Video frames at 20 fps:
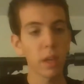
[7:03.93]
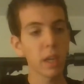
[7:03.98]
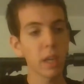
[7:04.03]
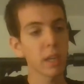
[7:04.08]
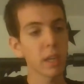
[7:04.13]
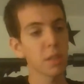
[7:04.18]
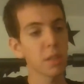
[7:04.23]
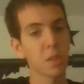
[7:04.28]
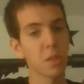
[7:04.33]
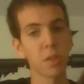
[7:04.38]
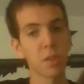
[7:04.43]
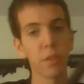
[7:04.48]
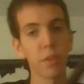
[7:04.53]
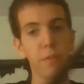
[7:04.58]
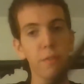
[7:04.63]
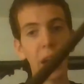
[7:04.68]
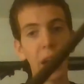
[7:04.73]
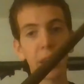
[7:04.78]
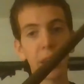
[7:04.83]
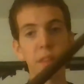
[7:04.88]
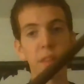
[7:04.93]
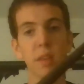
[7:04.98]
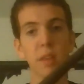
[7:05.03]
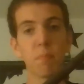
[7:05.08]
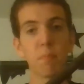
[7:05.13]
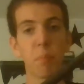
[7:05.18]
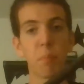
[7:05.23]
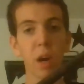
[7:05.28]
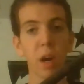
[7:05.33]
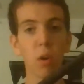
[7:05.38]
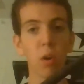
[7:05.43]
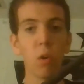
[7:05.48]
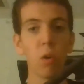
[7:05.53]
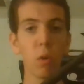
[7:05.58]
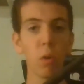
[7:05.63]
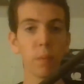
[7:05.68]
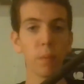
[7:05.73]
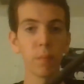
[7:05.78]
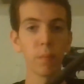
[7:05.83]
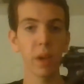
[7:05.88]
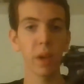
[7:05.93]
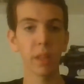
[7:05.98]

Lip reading: is the fact that the barrel,